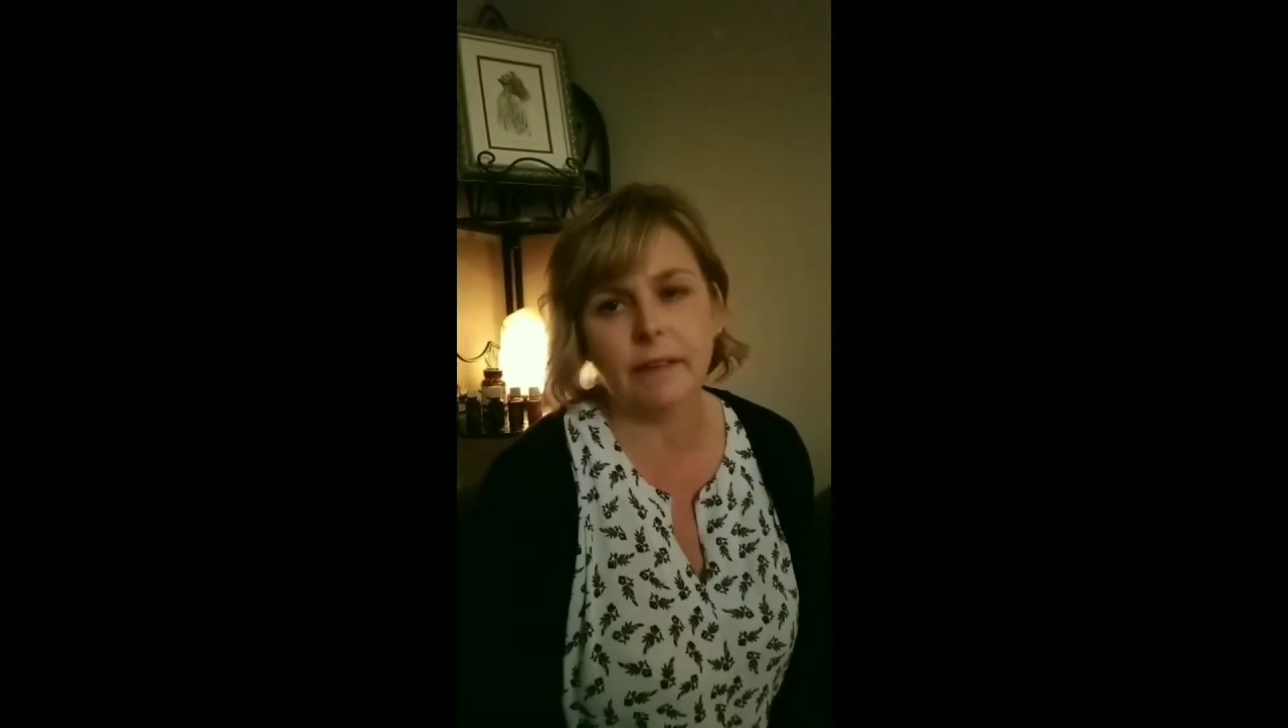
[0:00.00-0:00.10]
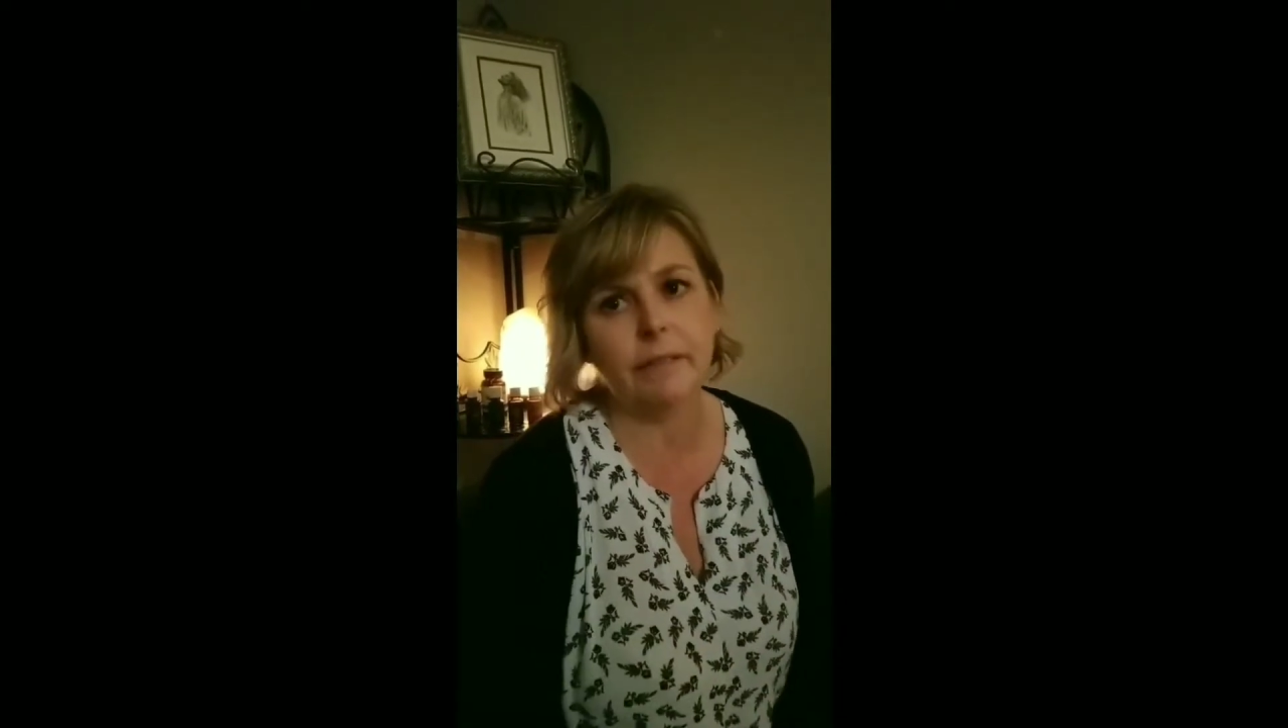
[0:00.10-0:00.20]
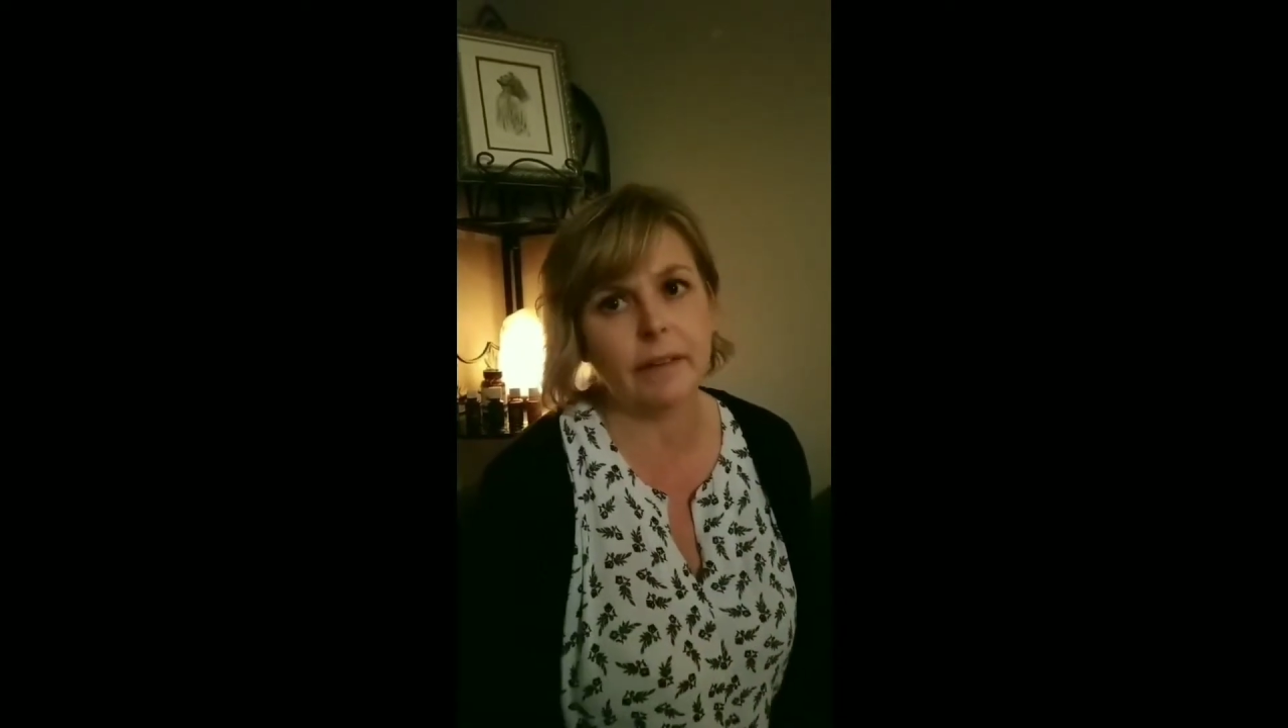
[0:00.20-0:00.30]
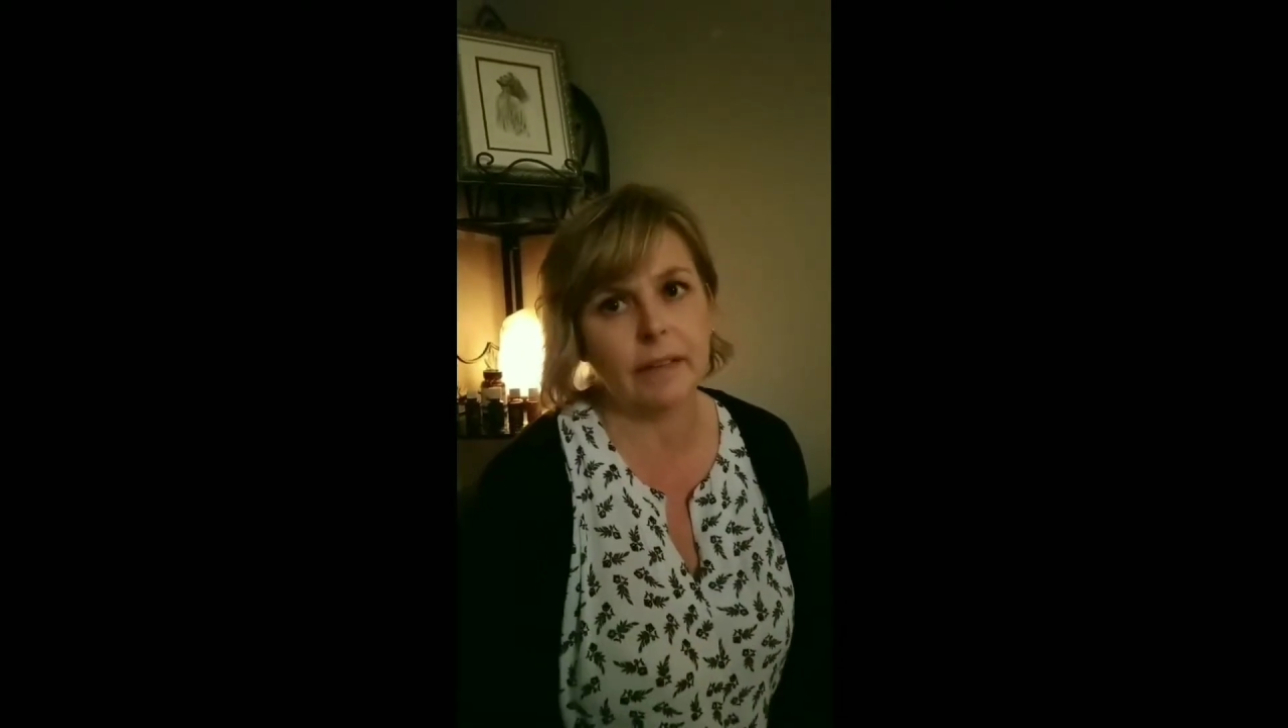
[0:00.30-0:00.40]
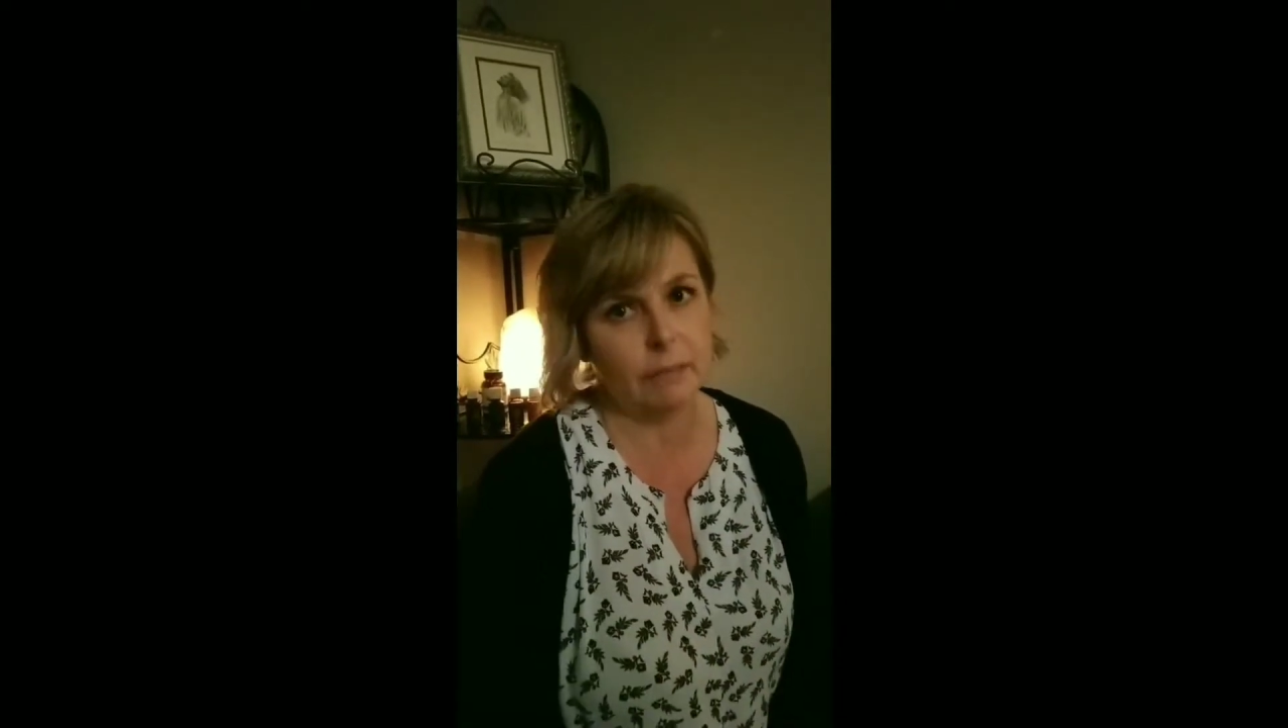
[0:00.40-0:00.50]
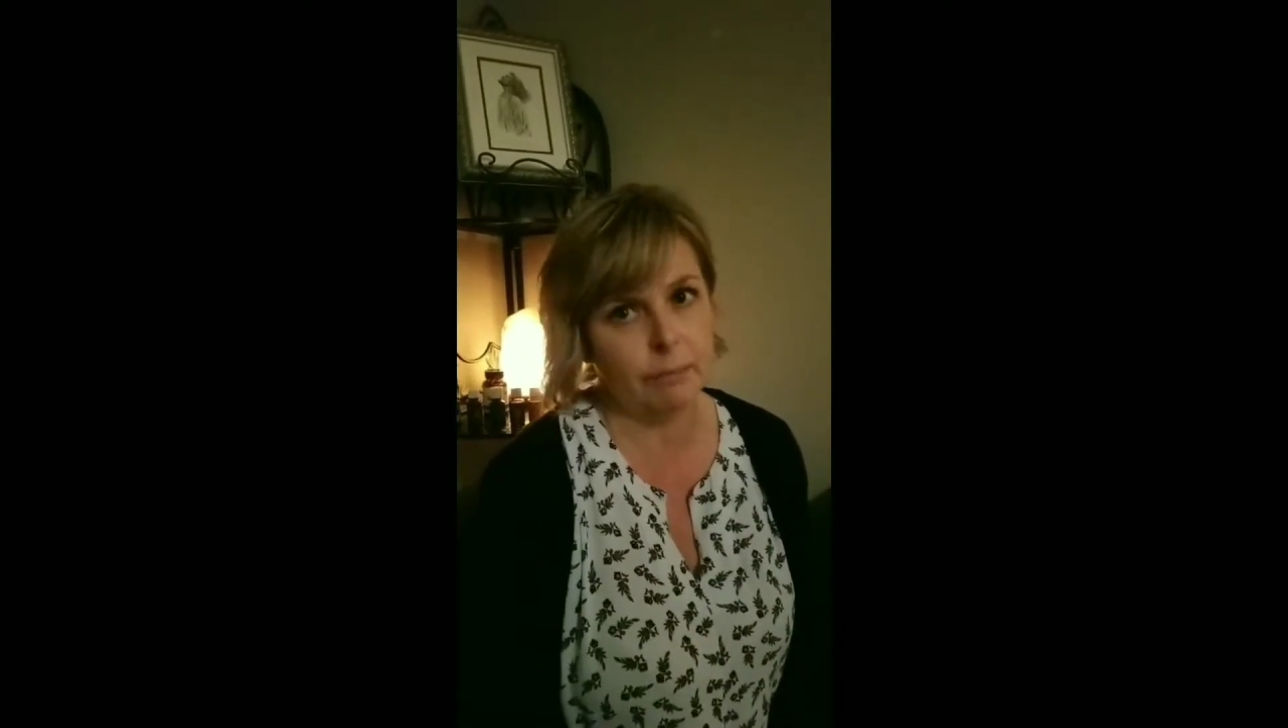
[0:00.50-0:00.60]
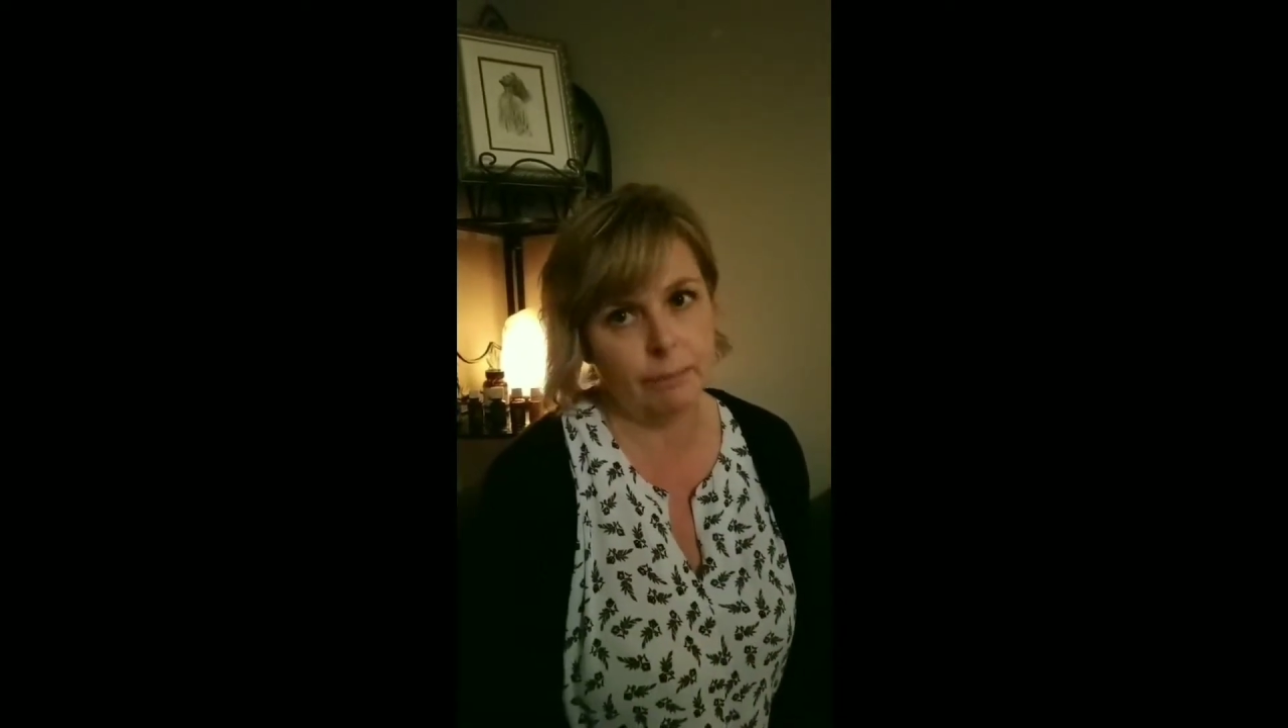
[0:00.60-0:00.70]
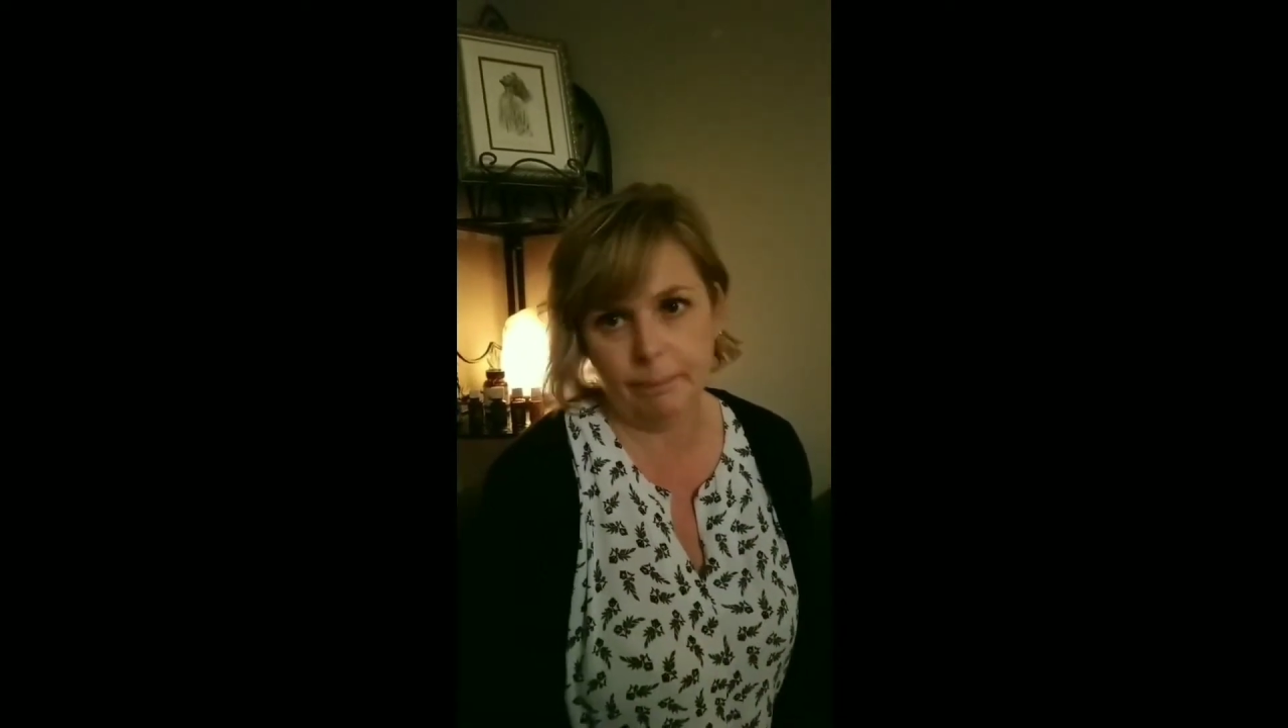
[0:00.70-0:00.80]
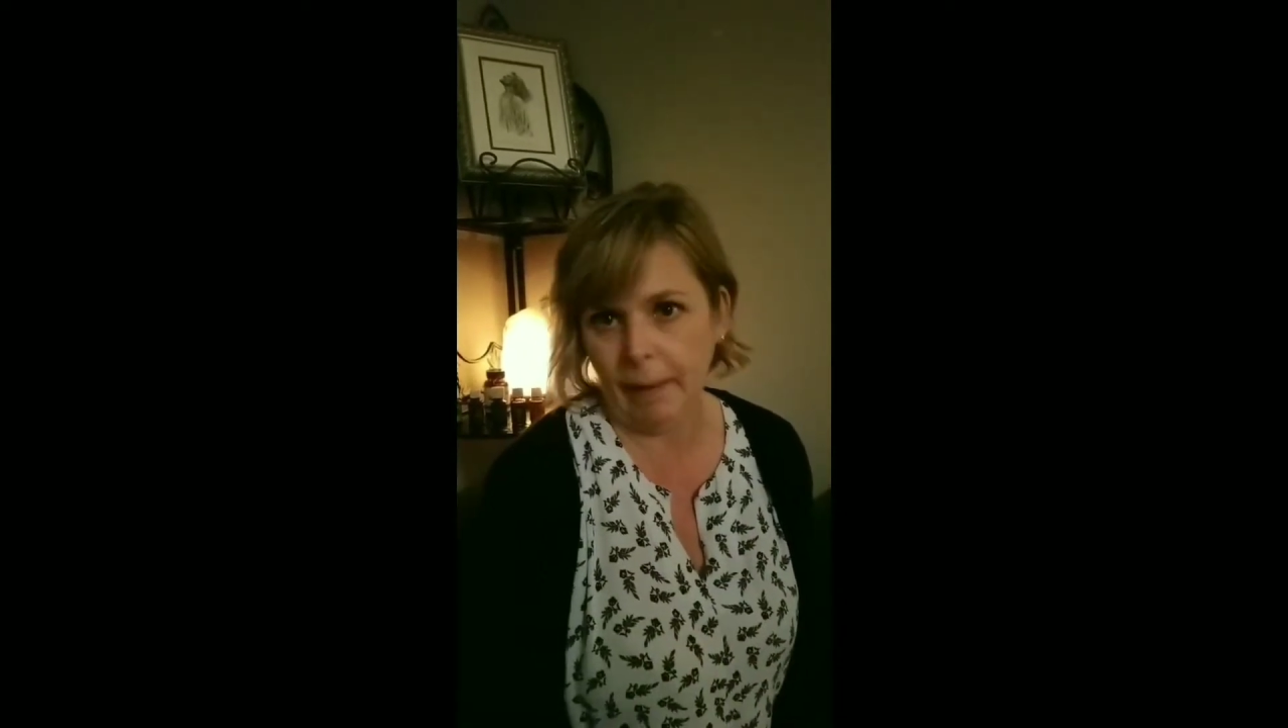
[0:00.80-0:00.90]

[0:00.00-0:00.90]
definitely